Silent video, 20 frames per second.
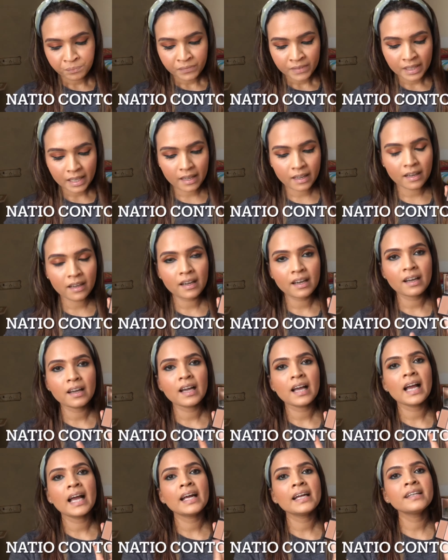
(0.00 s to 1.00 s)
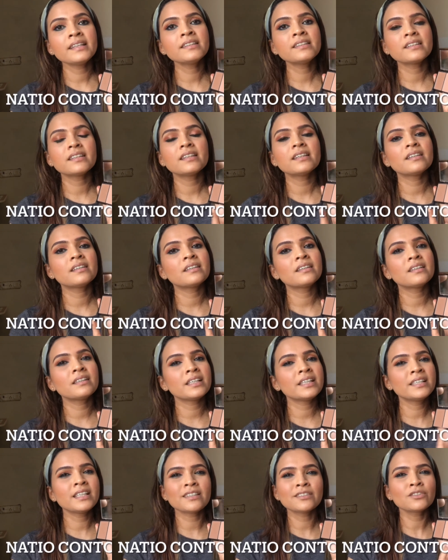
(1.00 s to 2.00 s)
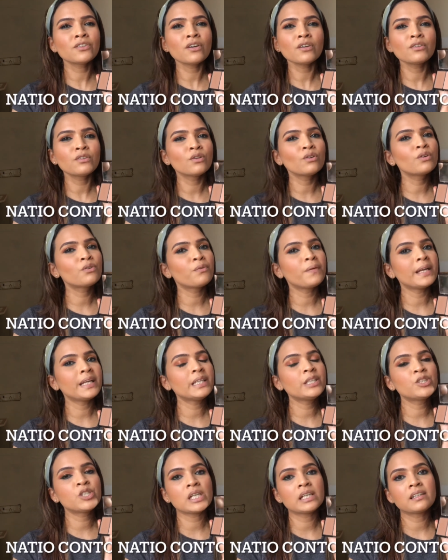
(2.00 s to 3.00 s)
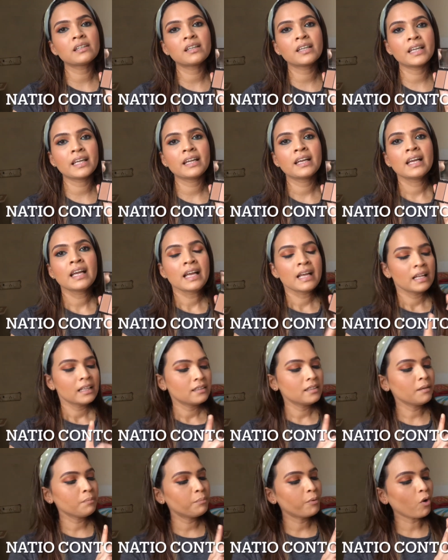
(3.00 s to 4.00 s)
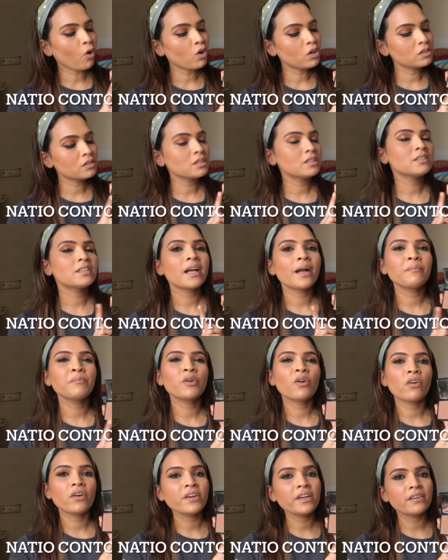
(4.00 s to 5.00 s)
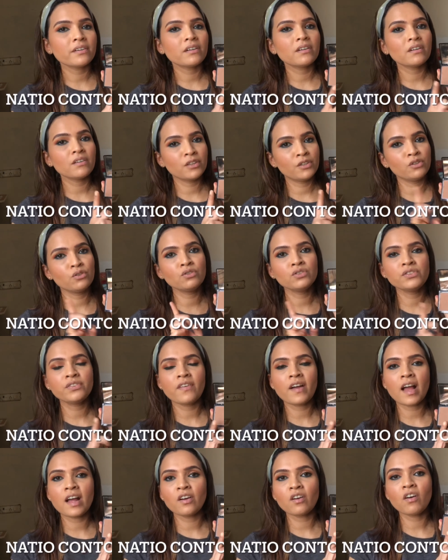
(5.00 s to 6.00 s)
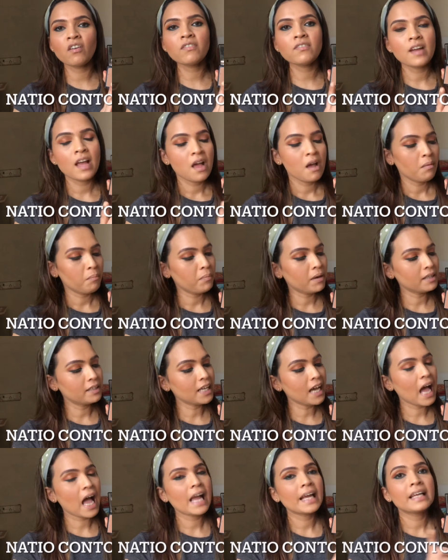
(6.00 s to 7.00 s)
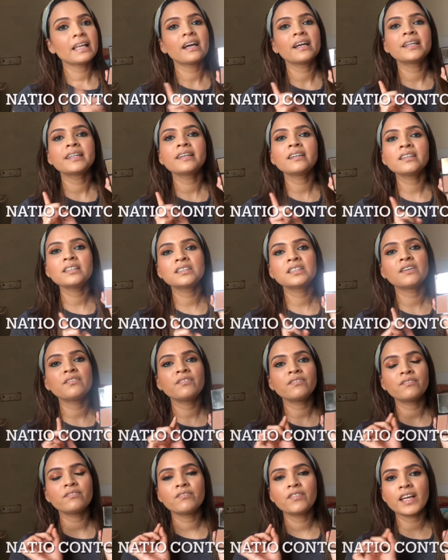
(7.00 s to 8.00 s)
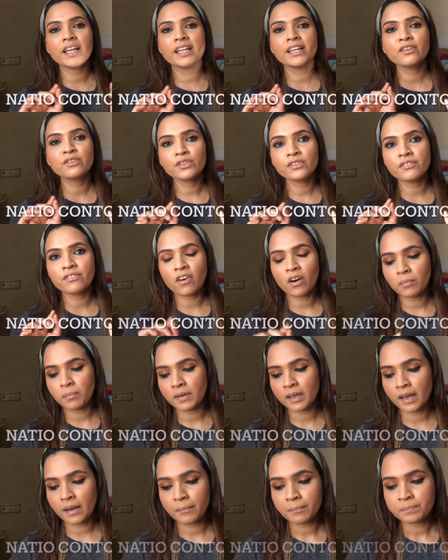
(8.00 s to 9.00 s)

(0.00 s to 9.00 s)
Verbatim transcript: uh, and uh, it does not look very chunky. The bronzers I am not a huge fan of but the highlighter is a very good formula.